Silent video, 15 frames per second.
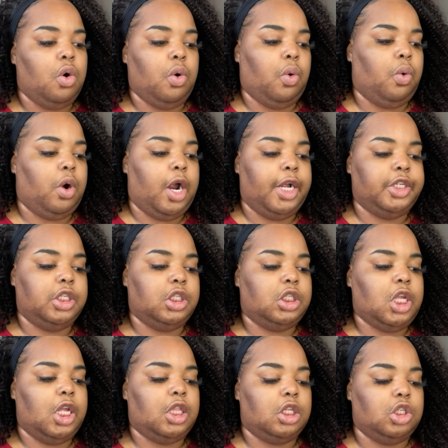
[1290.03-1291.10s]
or I just
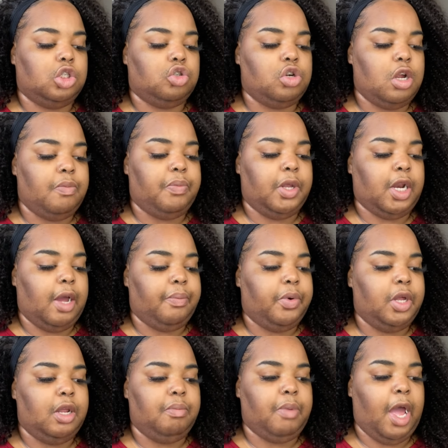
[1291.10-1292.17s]
take the strip and I
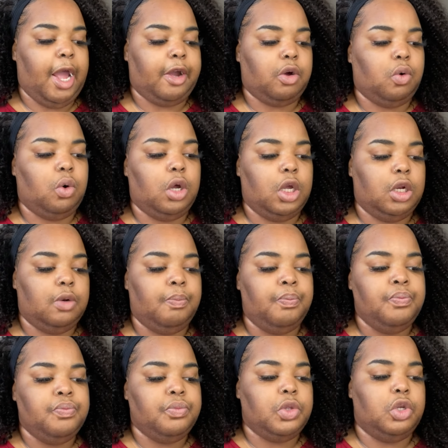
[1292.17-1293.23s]
put it back on,
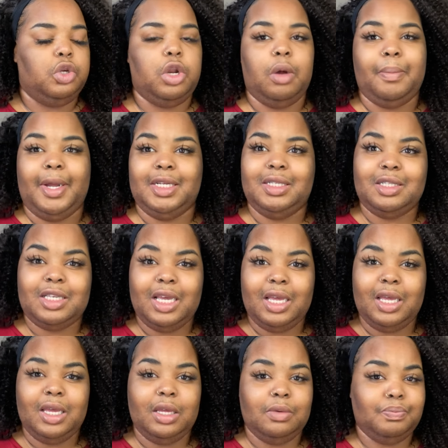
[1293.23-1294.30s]
you know, my
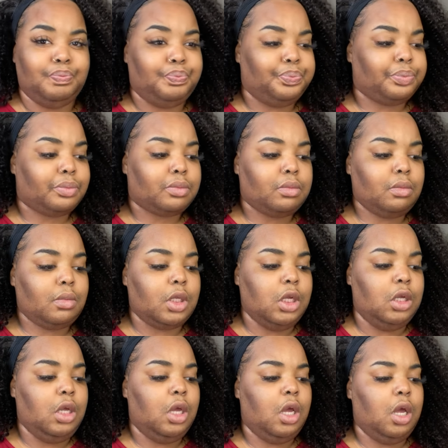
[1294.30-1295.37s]
skin
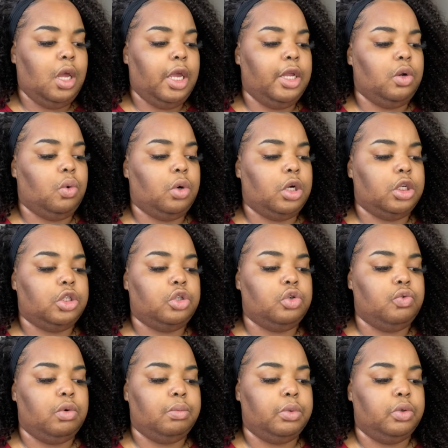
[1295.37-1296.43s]
in order
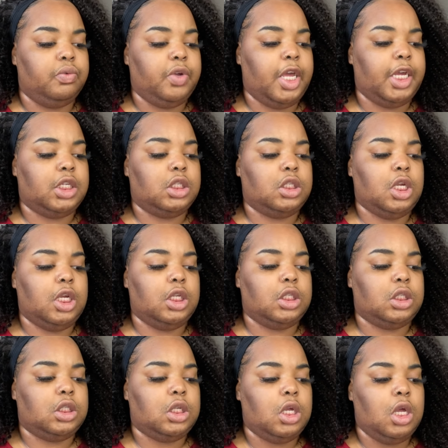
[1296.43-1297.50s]
to remove
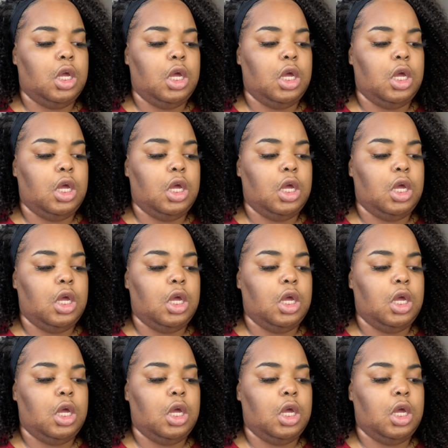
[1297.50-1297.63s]
excess